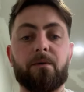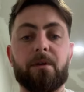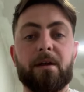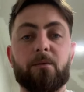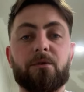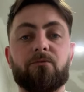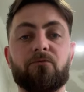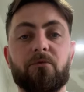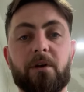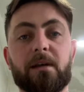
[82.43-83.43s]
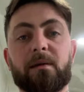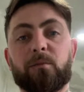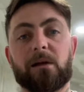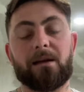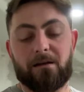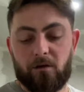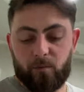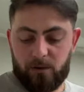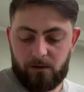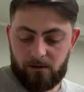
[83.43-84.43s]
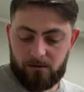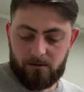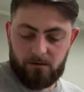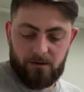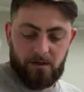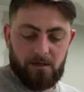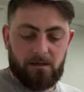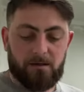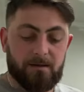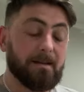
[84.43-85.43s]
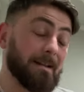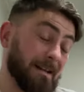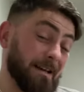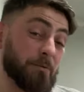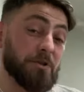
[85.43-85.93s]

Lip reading: it was really playing up it was